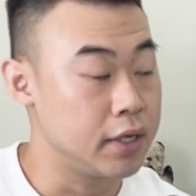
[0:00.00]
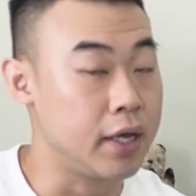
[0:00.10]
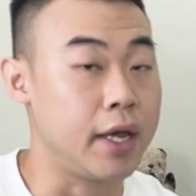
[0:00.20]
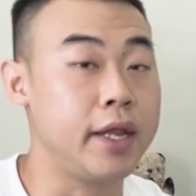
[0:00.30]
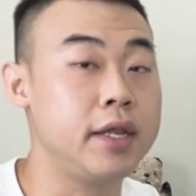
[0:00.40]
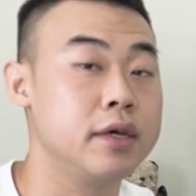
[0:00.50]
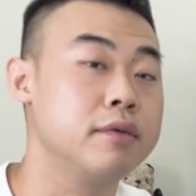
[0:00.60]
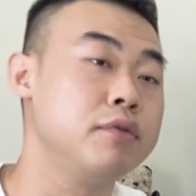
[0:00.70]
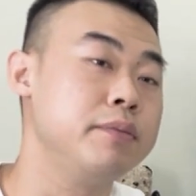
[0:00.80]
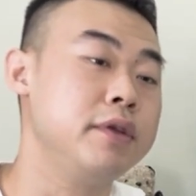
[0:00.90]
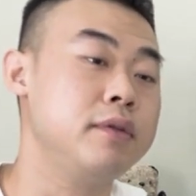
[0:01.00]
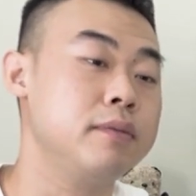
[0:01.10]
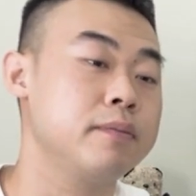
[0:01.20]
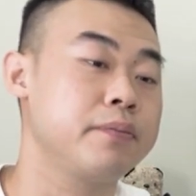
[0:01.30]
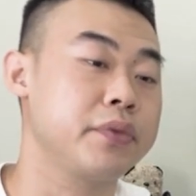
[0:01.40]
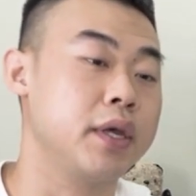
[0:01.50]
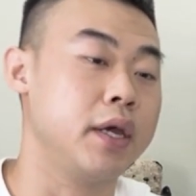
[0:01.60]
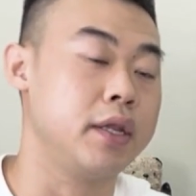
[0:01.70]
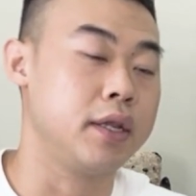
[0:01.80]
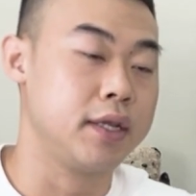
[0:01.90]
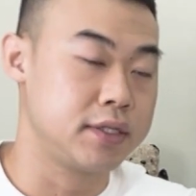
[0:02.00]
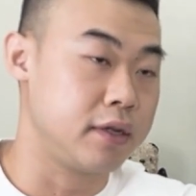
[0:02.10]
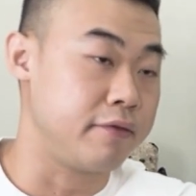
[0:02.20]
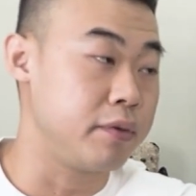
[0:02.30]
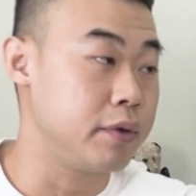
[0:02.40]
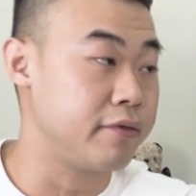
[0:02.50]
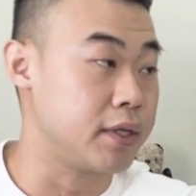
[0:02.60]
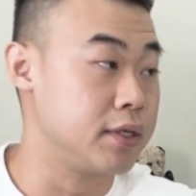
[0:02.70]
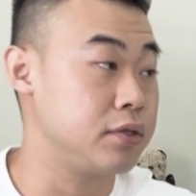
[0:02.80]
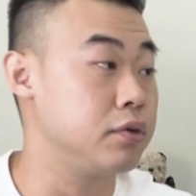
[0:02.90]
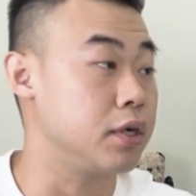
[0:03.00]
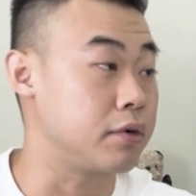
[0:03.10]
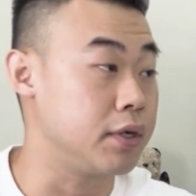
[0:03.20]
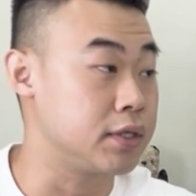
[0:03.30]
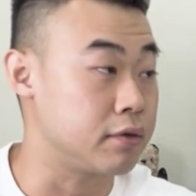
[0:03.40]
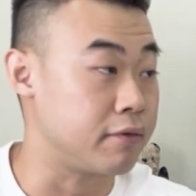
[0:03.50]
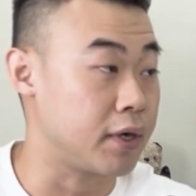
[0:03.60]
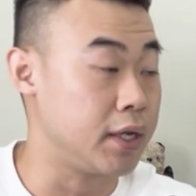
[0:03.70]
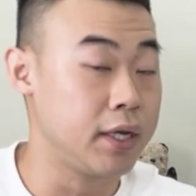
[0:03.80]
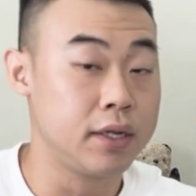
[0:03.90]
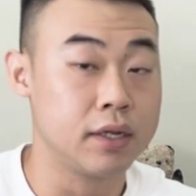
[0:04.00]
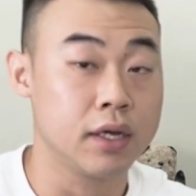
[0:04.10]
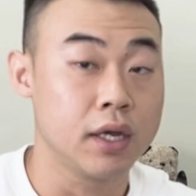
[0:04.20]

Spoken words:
Yeah, and then the women and let's say the female fighter still agrees to fight, then